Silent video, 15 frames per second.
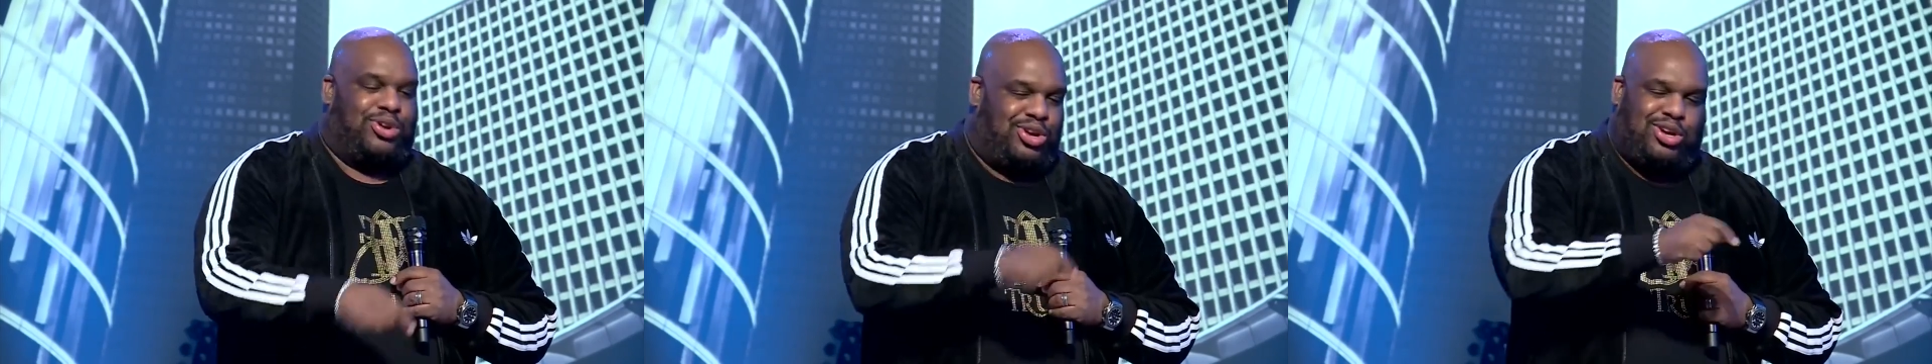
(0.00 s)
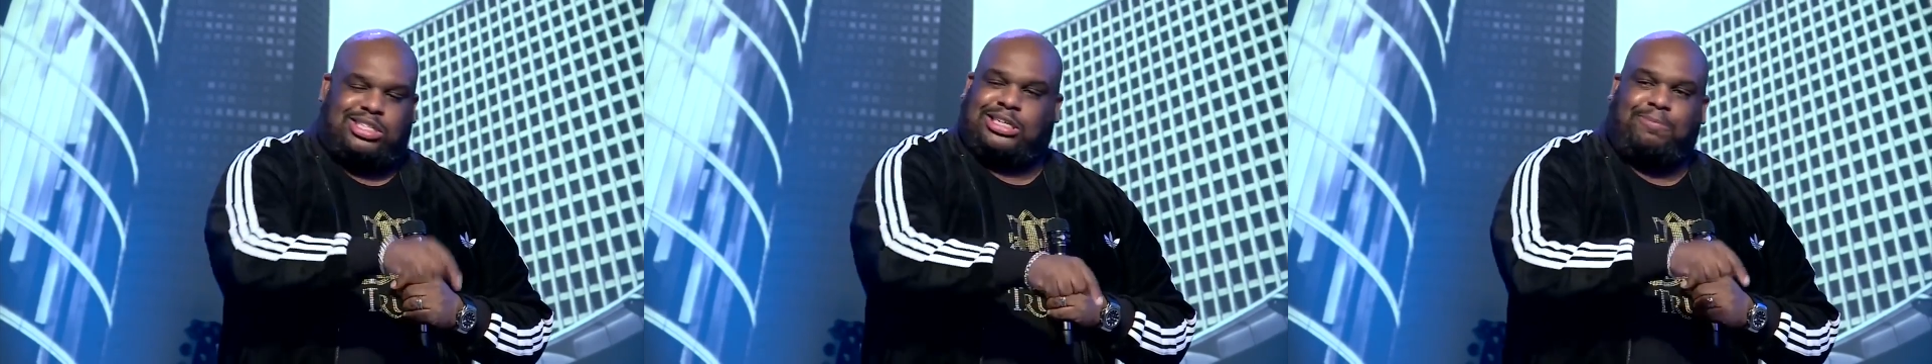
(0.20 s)

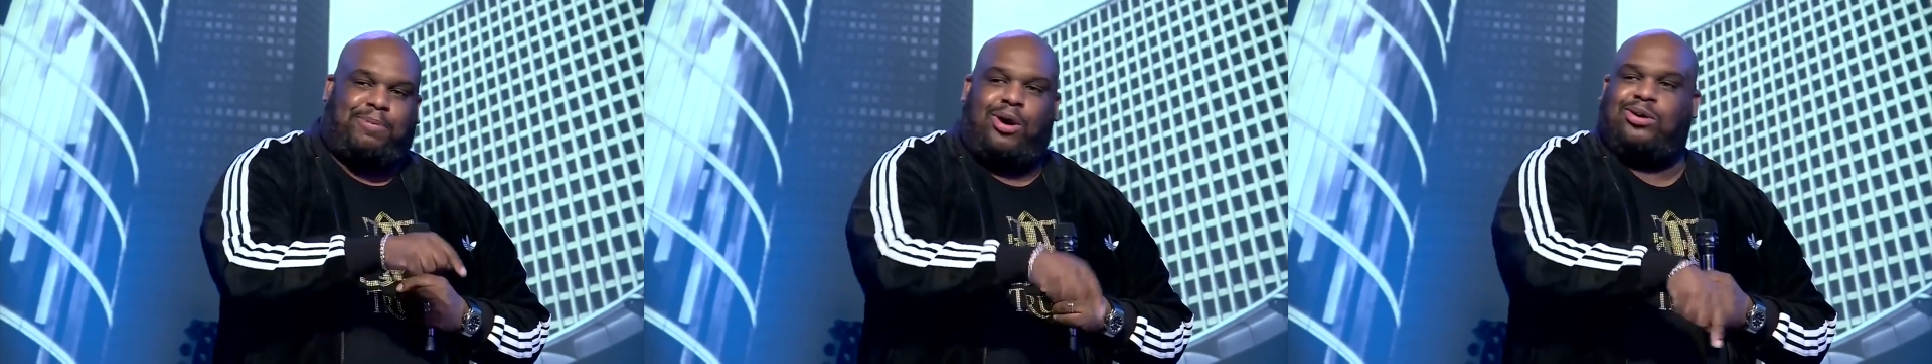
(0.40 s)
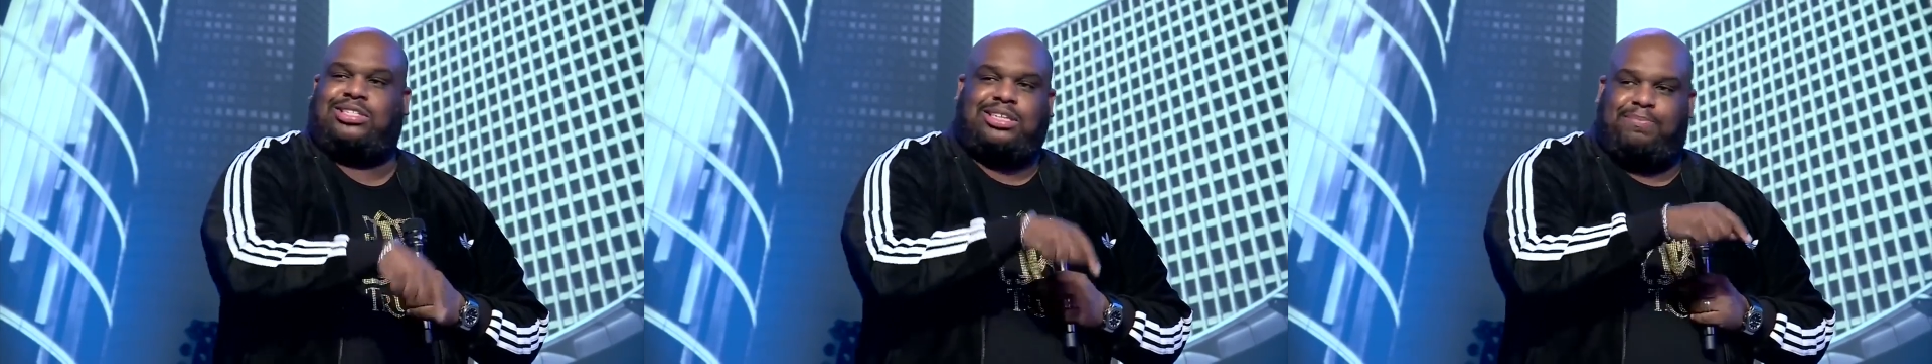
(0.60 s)
where you're
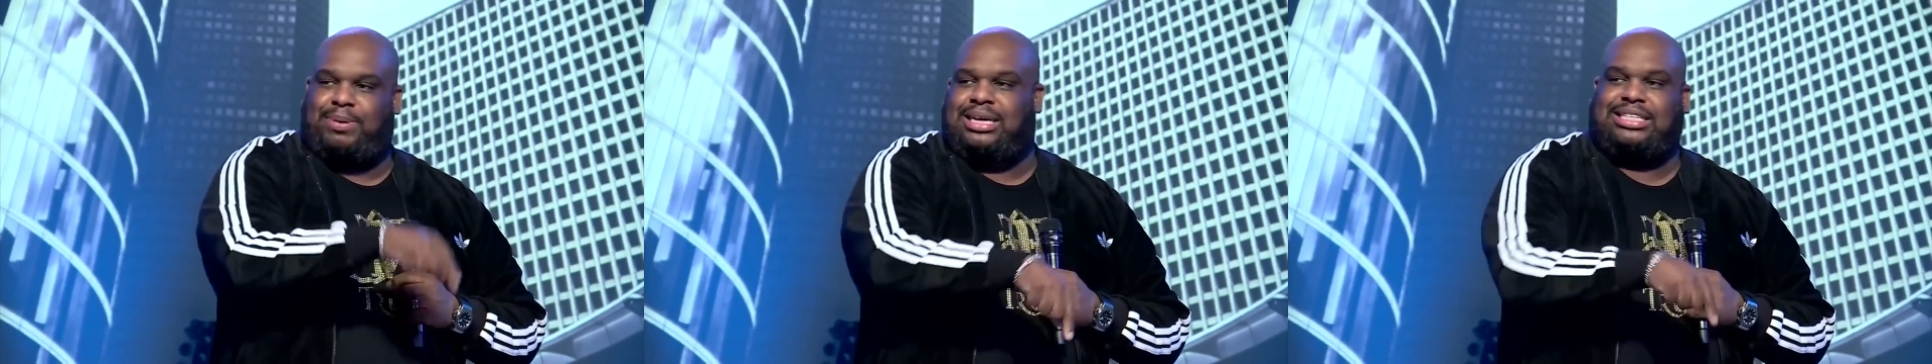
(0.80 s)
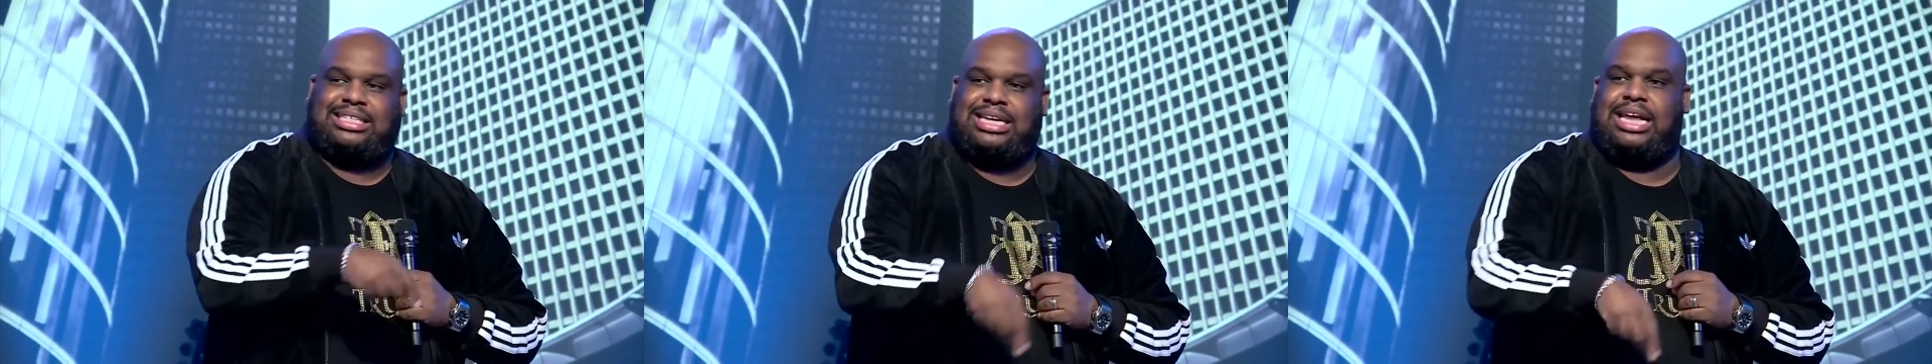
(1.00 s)
supposed
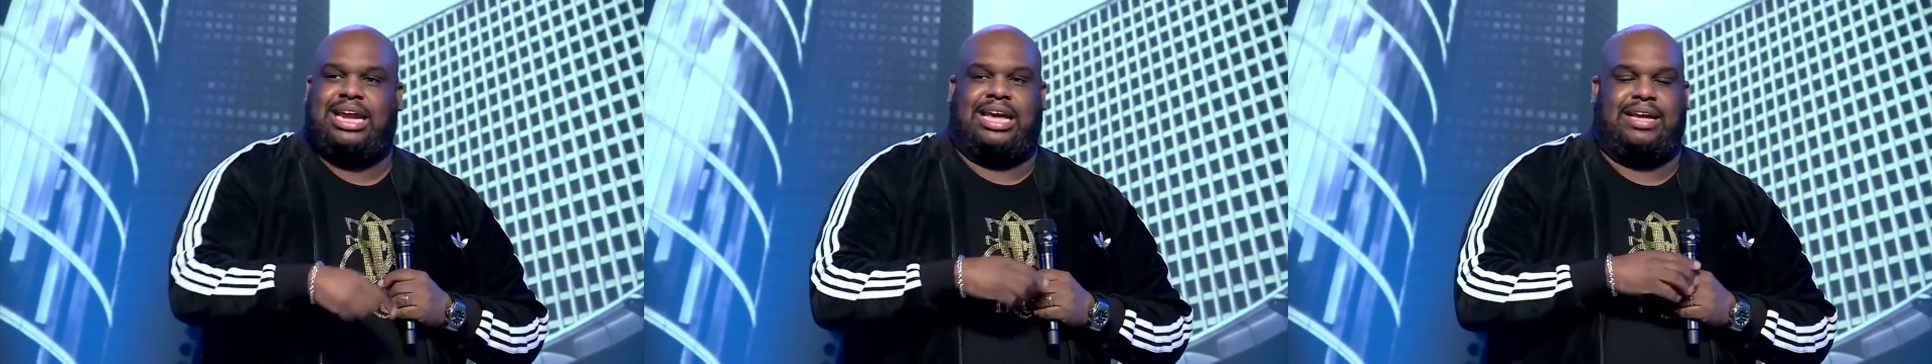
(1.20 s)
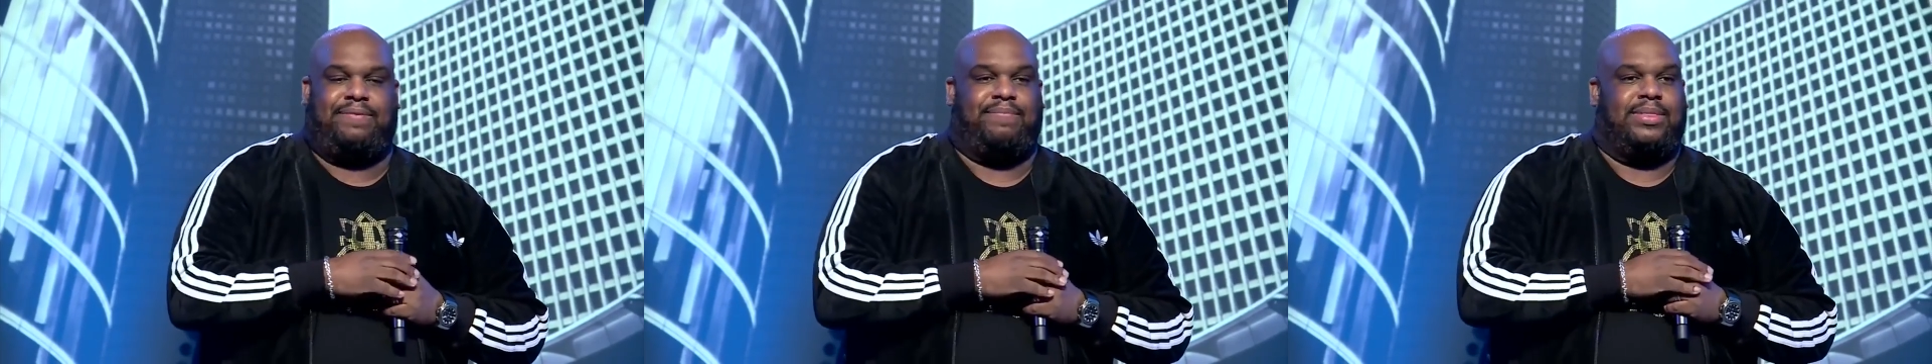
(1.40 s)
to be
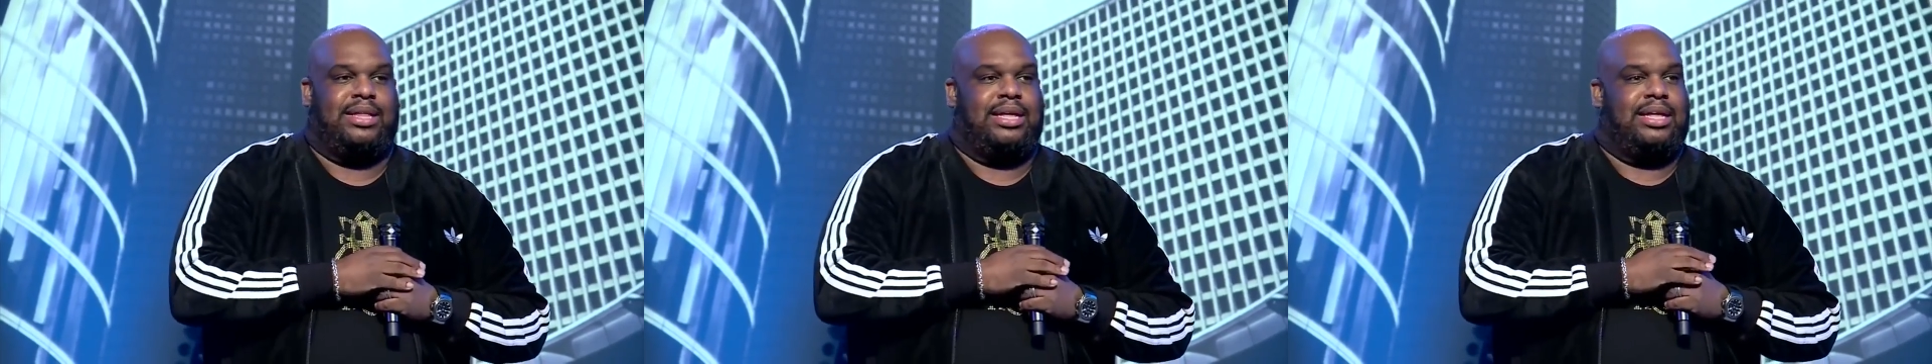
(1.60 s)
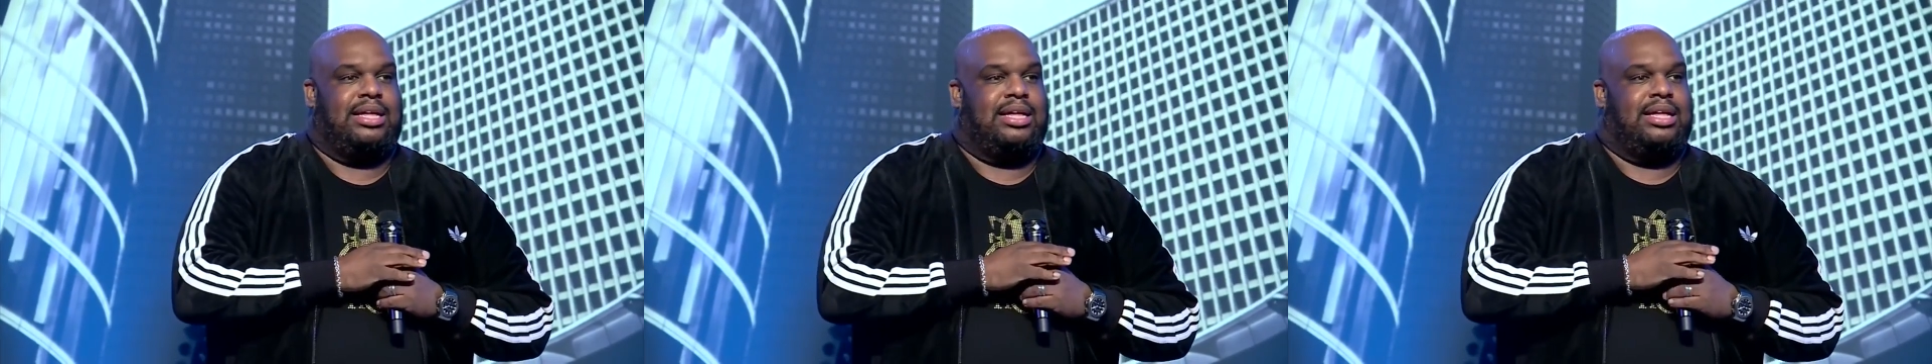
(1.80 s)
sitting.